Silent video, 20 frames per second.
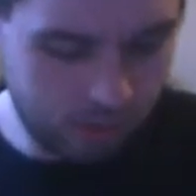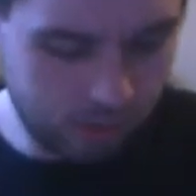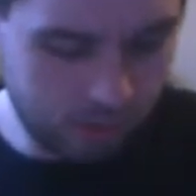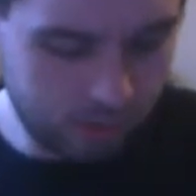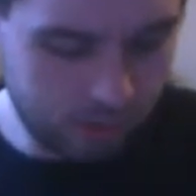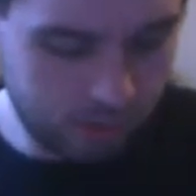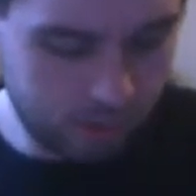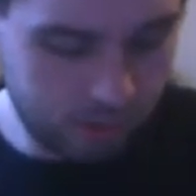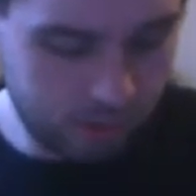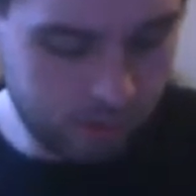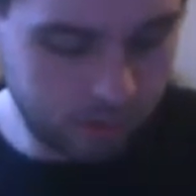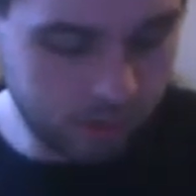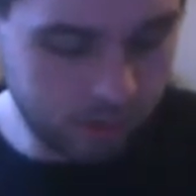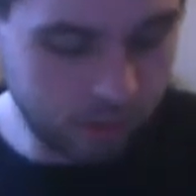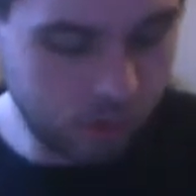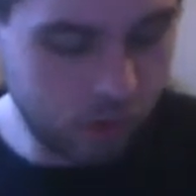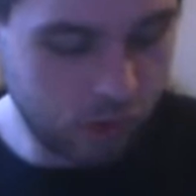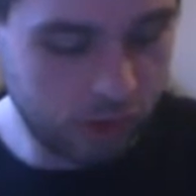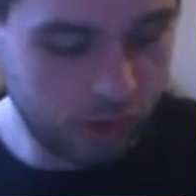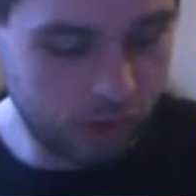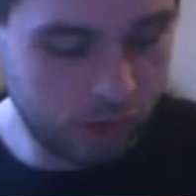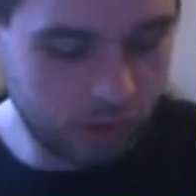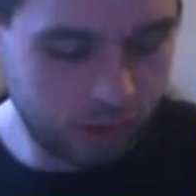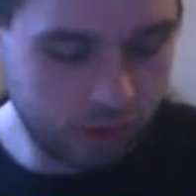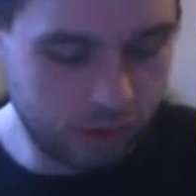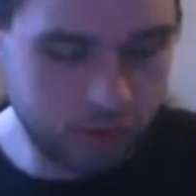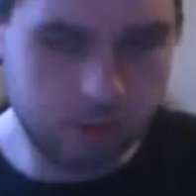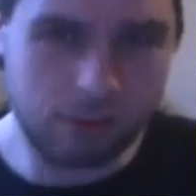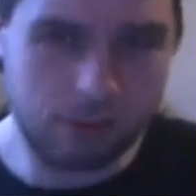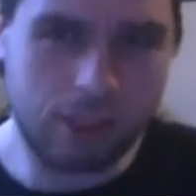insert
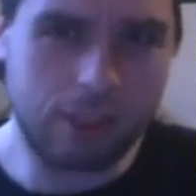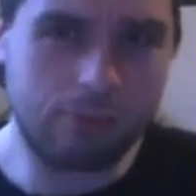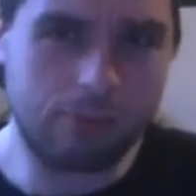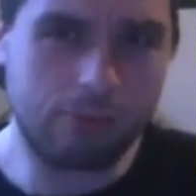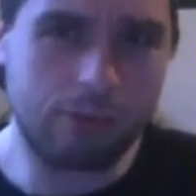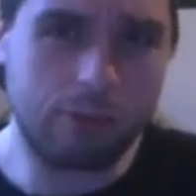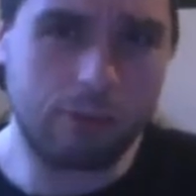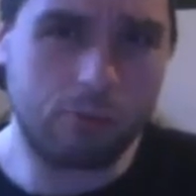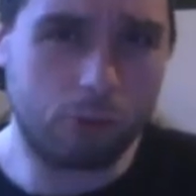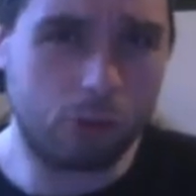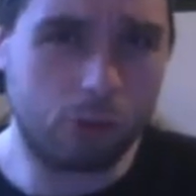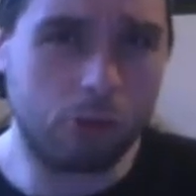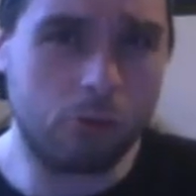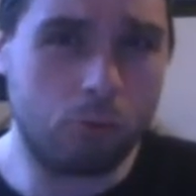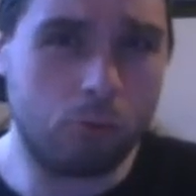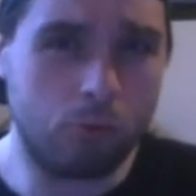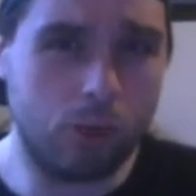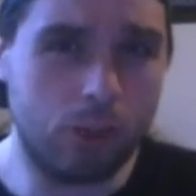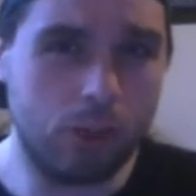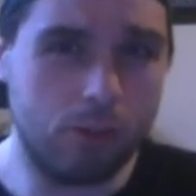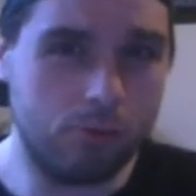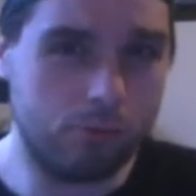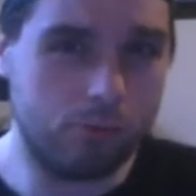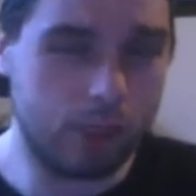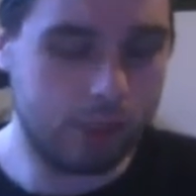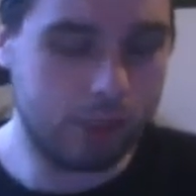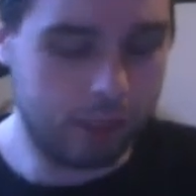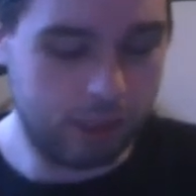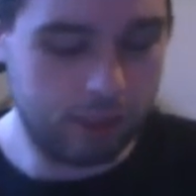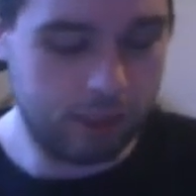doesn't like really work well with
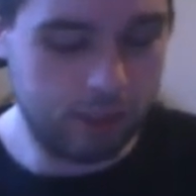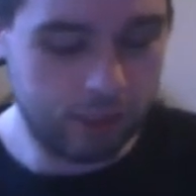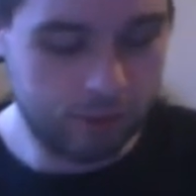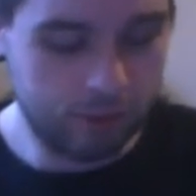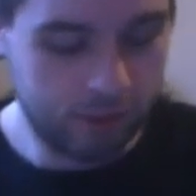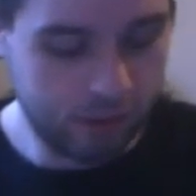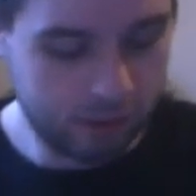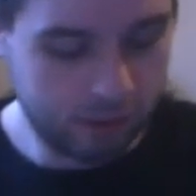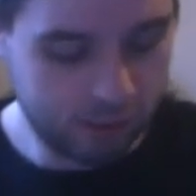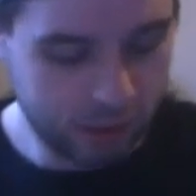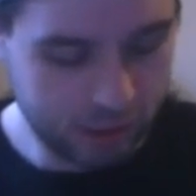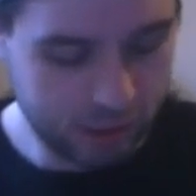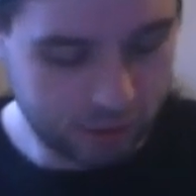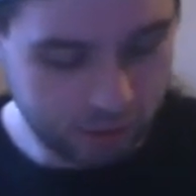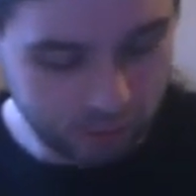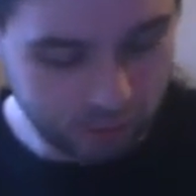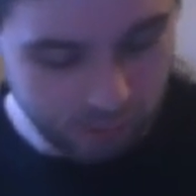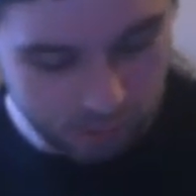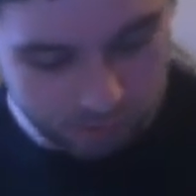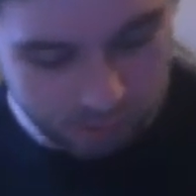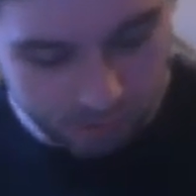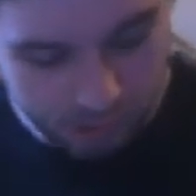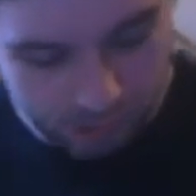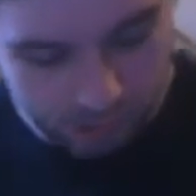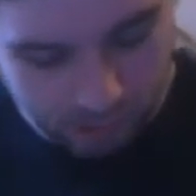the Nintendo system.